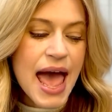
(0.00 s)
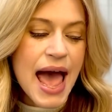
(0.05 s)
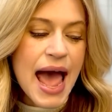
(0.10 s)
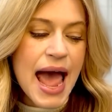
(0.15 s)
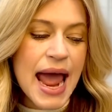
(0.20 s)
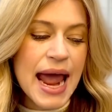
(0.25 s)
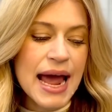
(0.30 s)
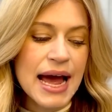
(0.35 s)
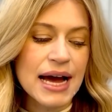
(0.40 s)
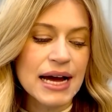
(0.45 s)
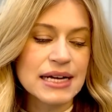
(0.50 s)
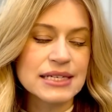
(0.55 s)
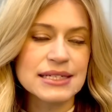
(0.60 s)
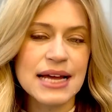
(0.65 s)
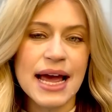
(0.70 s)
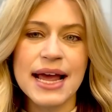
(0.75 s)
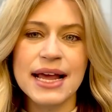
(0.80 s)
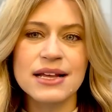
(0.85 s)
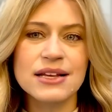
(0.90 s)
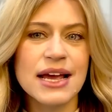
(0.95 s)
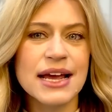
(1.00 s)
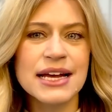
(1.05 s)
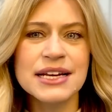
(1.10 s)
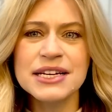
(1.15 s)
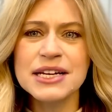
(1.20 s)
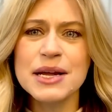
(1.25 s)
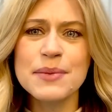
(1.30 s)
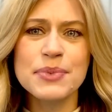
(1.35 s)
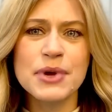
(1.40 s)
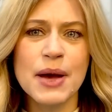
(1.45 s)
And I ended
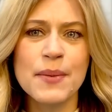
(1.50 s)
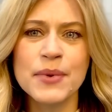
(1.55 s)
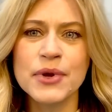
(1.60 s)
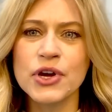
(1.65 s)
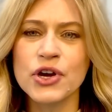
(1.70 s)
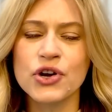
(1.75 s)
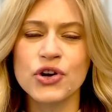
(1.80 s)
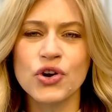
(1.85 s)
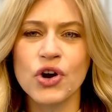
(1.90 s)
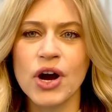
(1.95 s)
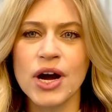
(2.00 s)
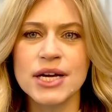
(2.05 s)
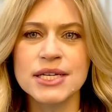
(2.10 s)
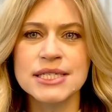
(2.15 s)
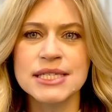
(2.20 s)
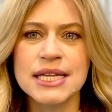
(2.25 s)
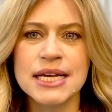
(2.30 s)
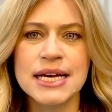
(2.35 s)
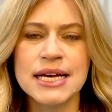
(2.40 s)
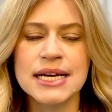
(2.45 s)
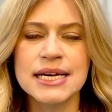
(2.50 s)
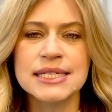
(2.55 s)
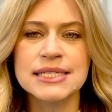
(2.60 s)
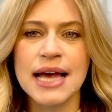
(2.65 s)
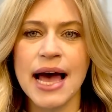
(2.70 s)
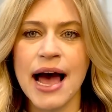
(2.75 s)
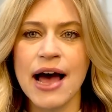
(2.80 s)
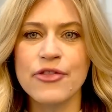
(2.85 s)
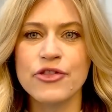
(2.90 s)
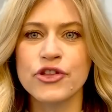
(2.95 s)
up coming across these
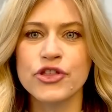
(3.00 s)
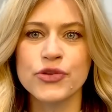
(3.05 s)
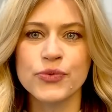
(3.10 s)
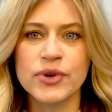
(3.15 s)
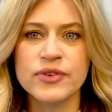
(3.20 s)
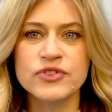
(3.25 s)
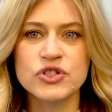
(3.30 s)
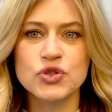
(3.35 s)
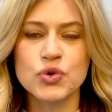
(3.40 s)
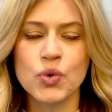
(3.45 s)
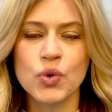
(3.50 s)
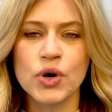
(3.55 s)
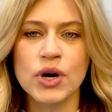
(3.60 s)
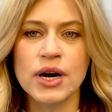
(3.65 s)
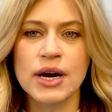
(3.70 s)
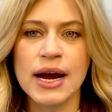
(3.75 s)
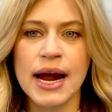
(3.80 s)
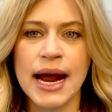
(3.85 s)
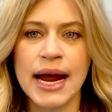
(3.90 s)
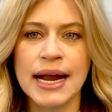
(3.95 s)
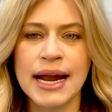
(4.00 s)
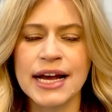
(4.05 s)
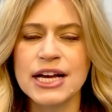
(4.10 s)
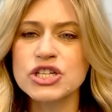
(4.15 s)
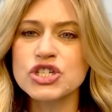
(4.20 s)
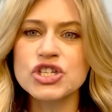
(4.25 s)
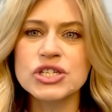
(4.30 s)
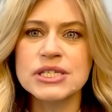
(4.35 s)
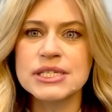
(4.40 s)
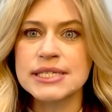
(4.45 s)
at the thrift store, and I could
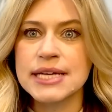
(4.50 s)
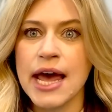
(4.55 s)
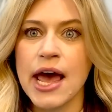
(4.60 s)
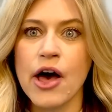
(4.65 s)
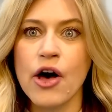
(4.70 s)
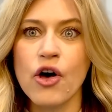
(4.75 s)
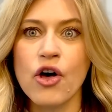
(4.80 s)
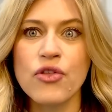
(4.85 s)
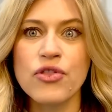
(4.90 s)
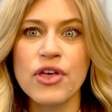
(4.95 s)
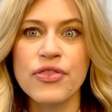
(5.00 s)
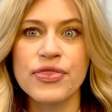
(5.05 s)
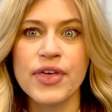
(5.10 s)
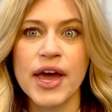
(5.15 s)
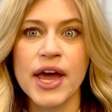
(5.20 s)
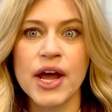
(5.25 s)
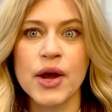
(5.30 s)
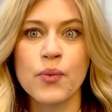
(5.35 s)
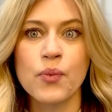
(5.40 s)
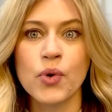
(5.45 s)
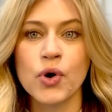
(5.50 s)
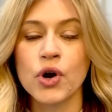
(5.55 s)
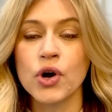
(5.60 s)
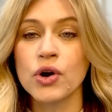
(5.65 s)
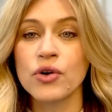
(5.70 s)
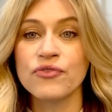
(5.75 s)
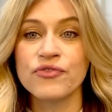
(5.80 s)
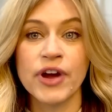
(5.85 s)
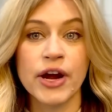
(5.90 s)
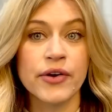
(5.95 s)
just tell that they
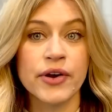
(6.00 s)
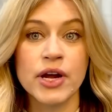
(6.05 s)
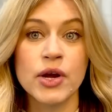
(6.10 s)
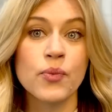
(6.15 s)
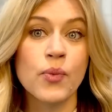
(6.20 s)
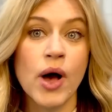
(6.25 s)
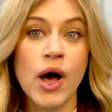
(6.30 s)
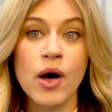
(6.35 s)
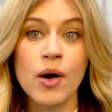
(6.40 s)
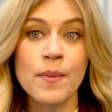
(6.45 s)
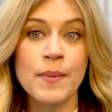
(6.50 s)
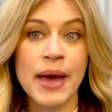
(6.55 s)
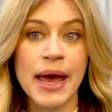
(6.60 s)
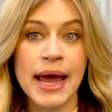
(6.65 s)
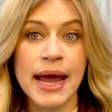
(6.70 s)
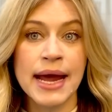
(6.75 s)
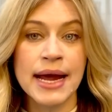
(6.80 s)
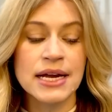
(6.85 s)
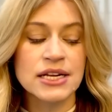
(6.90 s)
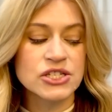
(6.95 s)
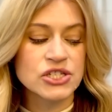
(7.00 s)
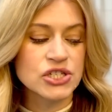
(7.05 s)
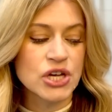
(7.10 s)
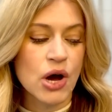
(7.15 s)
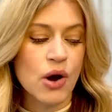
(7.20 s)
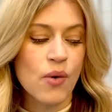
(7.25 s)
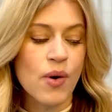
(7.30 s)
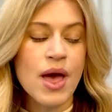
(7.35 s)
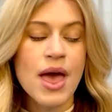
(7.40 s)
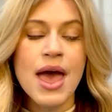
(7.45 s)
were very well made.
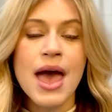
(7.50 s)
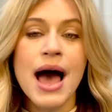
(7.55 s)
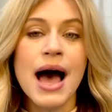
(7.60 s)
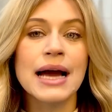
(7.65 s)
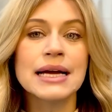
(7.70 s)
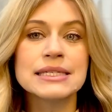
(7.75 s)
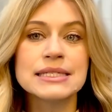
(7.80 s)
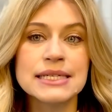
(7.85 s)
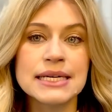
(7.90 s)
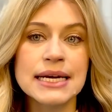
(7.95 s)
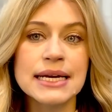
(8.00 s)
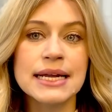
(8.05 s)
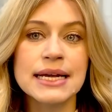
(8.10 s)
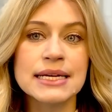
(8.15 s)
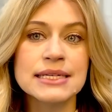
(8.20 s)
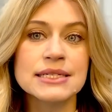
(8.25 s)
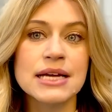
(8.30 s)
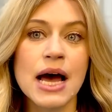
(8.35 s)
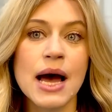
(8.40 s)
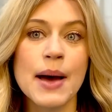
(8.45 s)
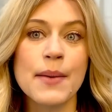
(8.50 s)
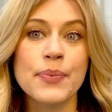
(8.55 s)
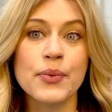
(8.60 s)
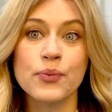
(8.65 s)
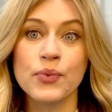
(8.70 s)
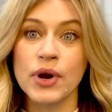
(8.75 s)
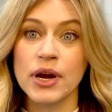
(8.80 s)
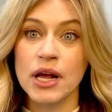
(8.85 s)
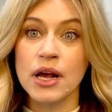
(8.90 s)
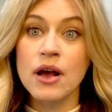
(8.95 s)
So I did end up
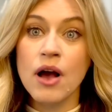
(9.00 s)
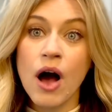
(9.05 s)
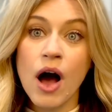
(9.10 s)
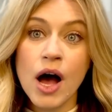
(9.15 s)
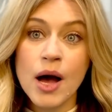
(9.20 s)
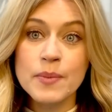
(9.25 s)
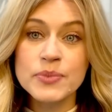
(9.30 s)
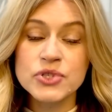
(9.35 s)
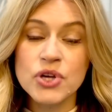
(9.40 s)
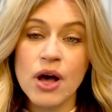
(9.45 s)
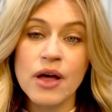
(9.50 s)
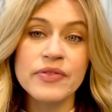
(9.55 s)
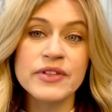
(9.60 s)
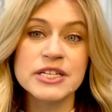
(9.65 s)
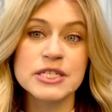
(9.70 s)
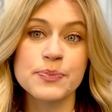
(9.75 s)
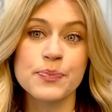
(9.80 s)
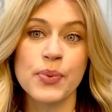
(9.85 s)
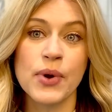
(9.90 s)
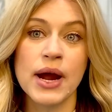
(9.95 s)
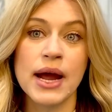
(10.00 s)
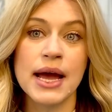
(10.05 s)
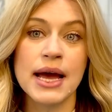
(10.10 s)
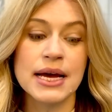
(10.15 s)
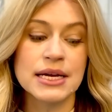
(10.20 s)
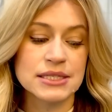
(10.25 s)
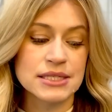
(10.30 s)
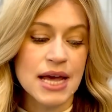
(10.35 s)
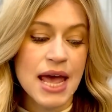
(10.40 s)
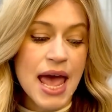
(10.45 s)
running comps on this
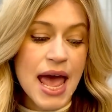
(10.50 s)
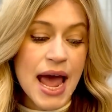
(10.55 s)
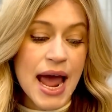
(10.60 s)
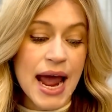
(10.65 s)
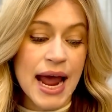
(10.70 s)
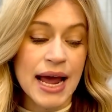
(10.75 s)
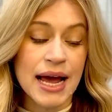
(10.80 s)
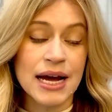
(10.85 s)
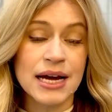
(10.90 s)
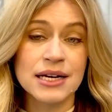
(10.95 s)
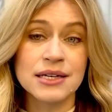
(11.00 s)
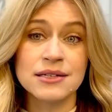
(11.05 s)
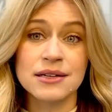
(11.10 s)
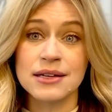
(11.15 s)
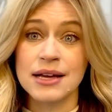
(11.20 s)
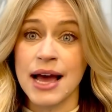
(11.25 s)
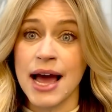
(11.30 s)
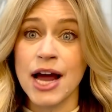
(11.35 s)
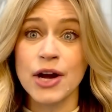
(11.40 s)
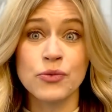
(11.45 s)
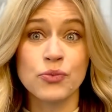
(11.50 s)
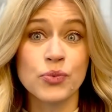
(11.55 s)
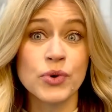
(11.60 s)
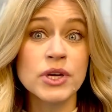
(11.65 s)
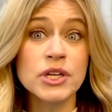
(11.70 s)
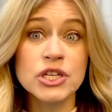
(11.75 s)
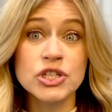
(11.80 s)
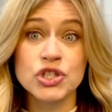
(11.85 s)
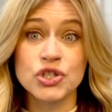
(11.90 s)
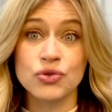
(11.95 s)
brand and had
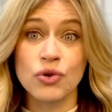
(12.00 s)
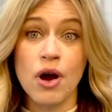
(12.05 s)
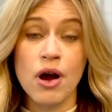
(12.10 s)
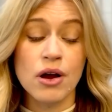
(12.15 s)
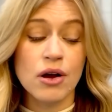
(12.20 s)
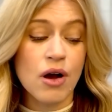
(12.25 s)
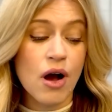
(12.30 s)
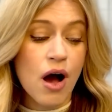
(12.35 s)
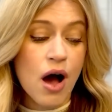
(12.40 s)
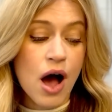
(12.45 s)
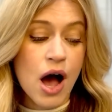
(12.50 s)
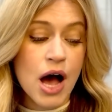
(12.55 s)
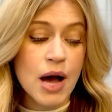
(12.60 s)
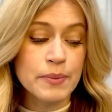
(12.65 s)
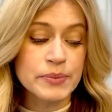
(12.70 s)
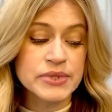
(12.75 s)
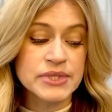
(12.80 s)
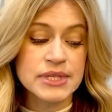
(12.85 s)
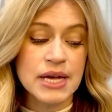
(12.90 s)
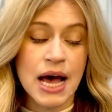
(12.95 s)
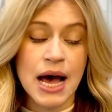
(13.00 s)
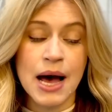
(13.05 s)
really strong comps.